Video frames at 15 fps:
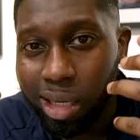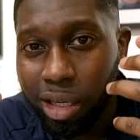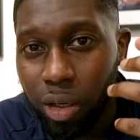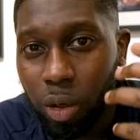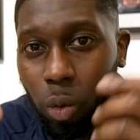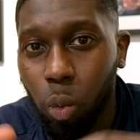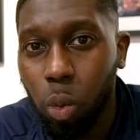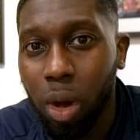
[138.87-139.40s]

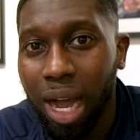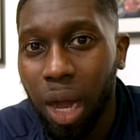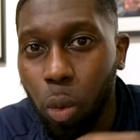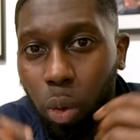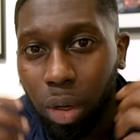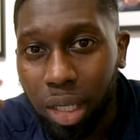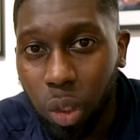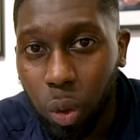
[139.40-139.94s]
what I
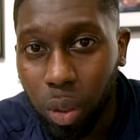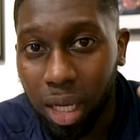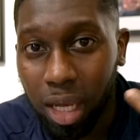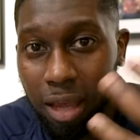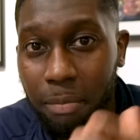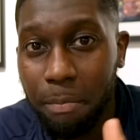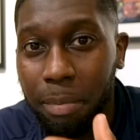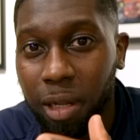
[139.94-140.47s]
wanted to
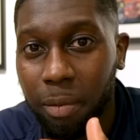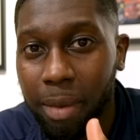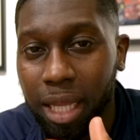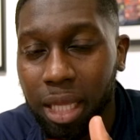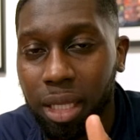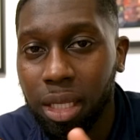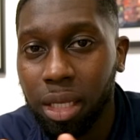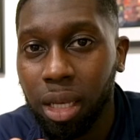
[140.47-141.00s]

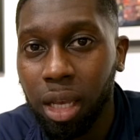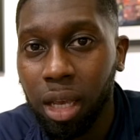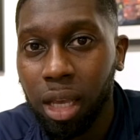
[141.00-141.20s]
implement.